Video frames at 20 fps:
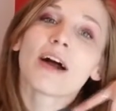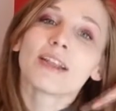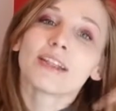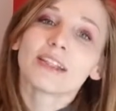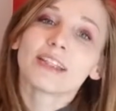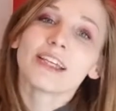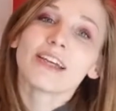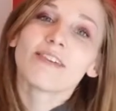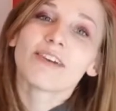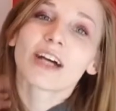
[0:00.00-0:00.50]

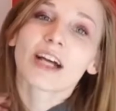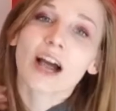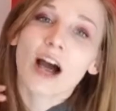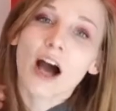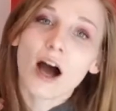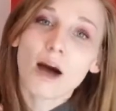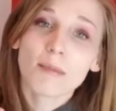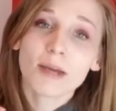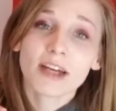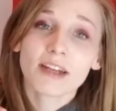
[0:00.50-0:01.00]
leave a
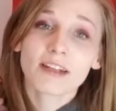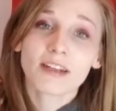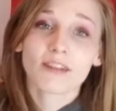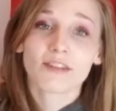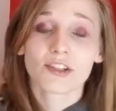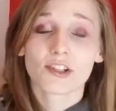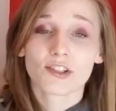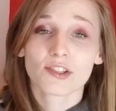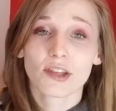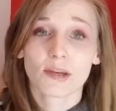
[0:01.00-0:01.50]
comment if
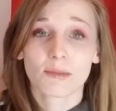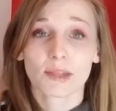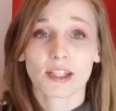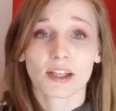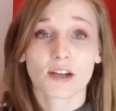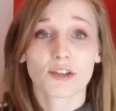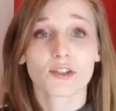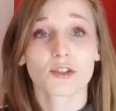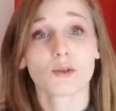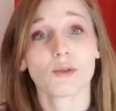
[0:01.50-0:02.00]
there's something
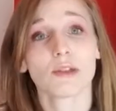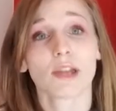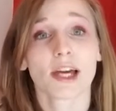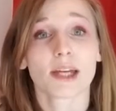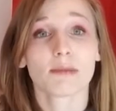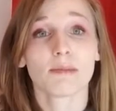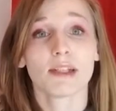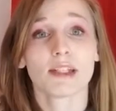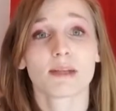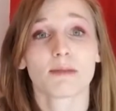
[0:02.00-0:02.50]
else you'd
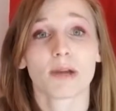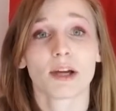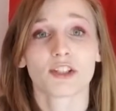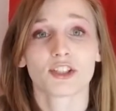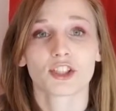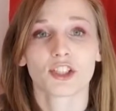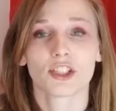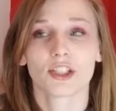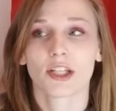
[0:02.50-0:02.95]
like me to mention